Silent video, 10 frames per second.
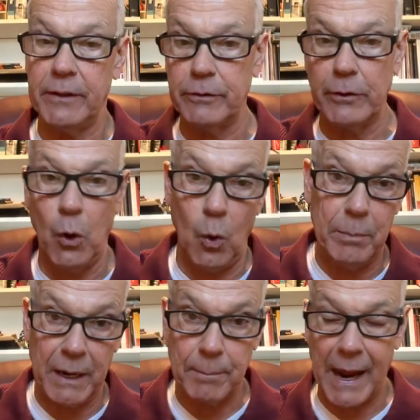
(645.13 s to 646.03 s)
There's a whole
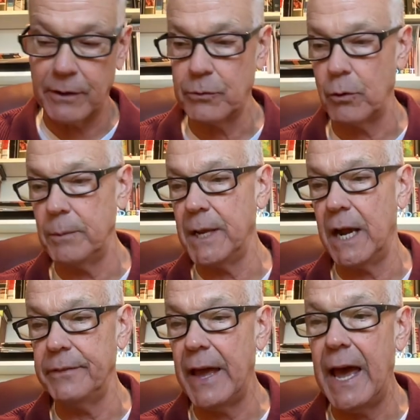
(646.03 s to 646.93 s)
big backstory
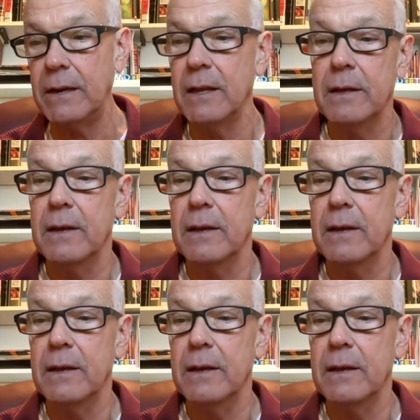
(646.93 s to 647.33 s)
behind that